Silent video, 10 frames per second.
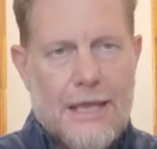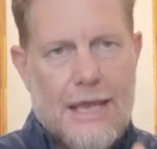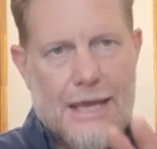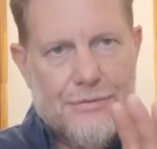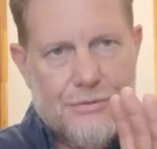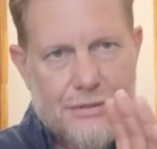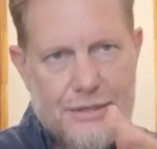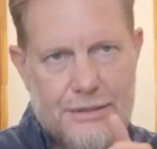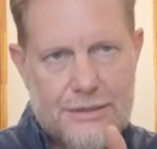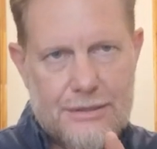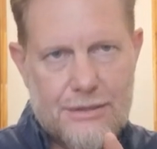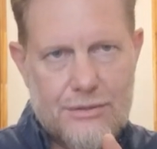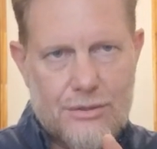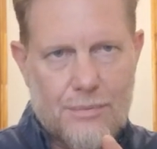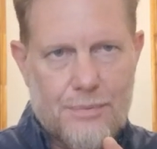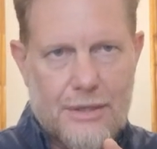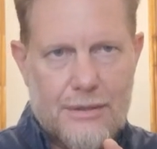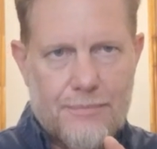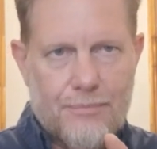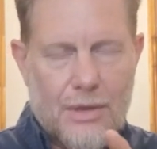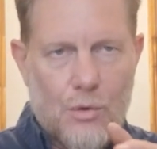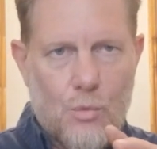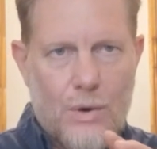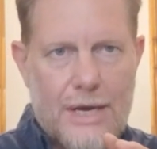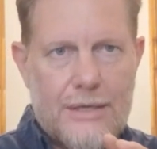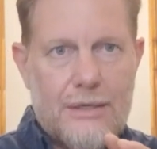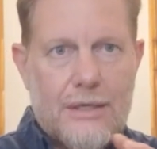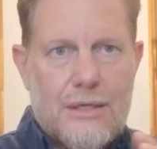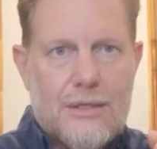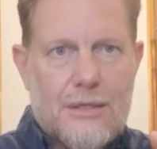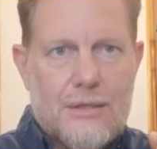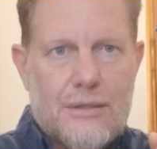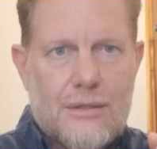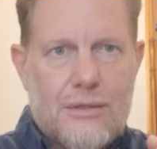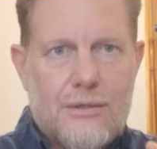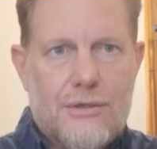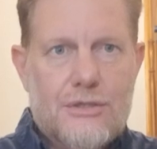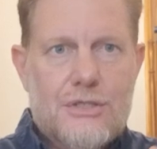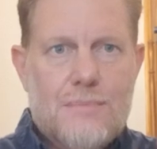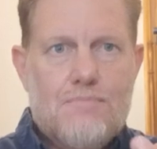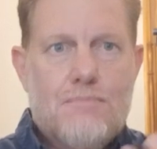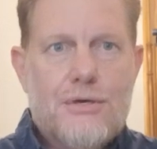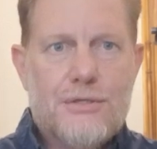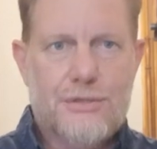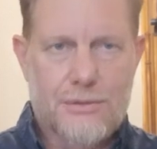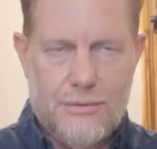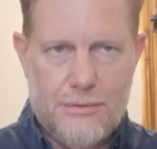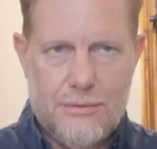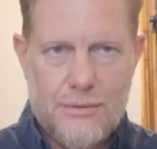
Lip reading: And this is the topic where the learner's personal